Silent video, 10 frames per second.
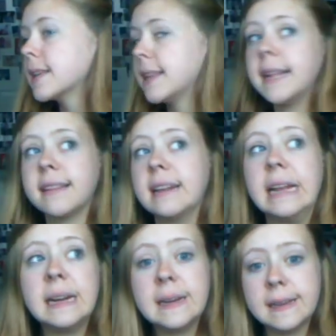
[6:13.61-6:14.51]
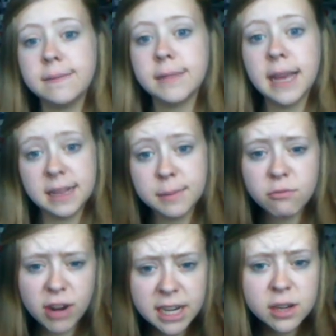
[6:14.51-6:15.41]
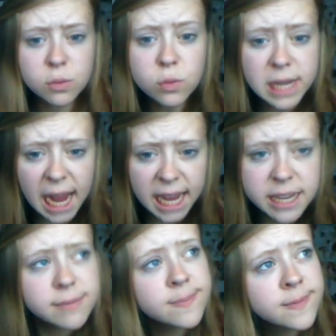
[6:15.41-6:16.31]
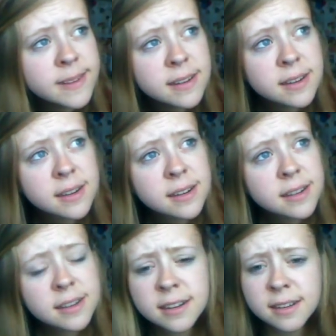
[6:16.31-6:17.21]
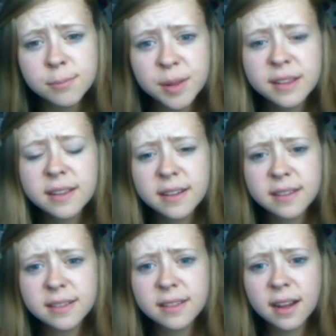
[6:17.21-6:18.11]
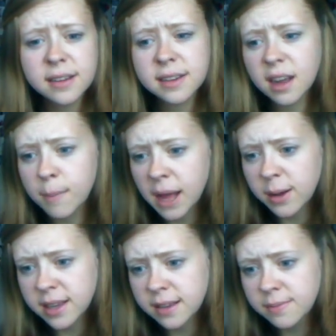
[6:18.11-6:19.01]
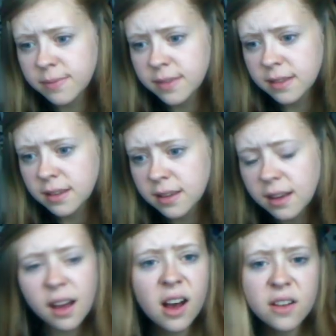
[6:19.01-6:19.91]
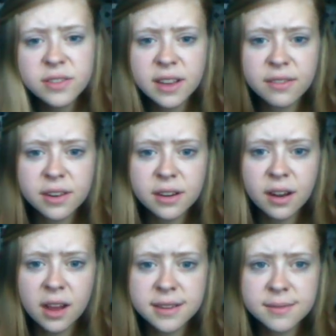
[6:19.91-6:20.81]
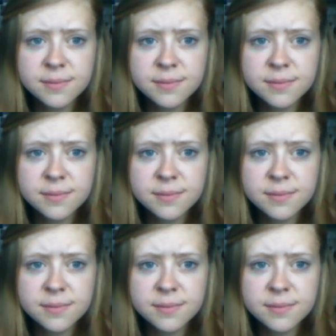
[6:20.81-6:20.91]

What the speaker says: That's a lie. It's been raining all day, but the sun has decided to come out at 7:30 at night,